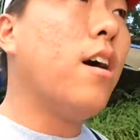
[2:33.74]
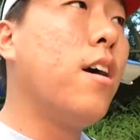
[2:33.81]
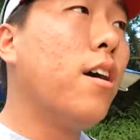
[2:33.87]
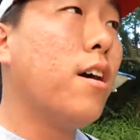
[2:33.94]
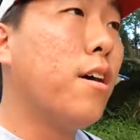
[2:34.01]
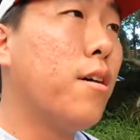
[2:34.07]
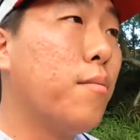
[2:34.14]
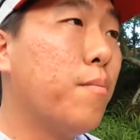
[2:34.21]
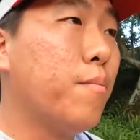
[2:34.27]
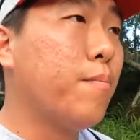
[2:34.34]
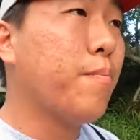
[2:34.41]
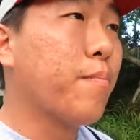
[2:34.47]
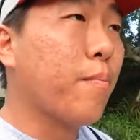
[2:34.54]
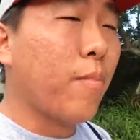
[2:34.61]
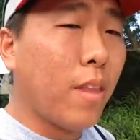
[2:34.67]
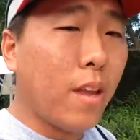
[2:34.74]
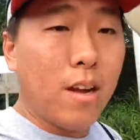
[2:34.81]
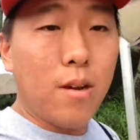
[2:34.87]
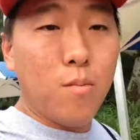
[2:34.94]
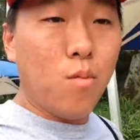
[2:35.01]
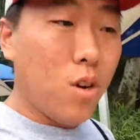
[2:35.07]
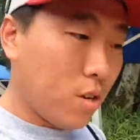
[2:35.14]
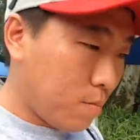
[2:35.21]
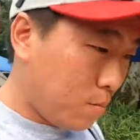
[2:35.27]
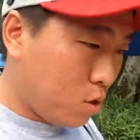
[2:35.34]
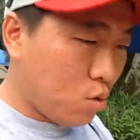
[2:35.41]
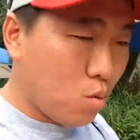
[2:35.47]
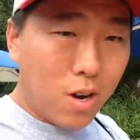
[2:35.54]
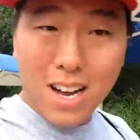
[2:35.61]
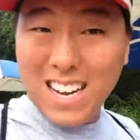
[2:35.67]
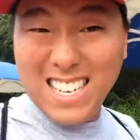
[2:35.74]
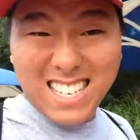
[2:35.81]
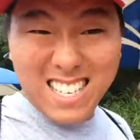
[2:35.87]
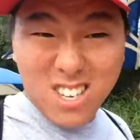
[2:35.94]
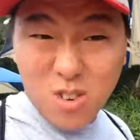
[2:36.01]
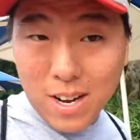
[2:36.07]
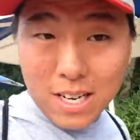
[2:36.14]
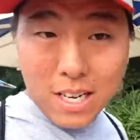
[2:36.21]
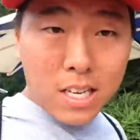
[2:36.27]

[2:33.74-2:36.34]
I'm welcome to new